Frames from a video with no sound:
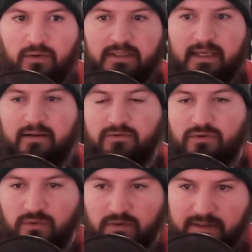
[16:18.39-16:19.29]
a set of
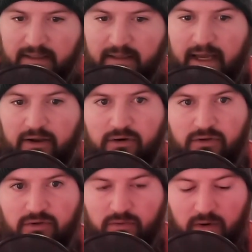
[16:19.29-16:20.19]
tools that allow you to
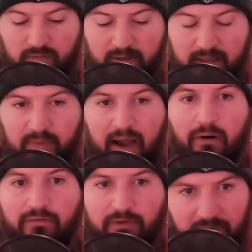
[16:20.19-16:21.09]
do really
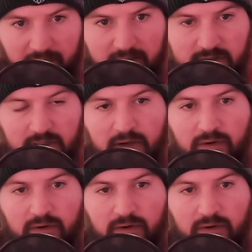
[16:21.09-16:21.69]
powerful things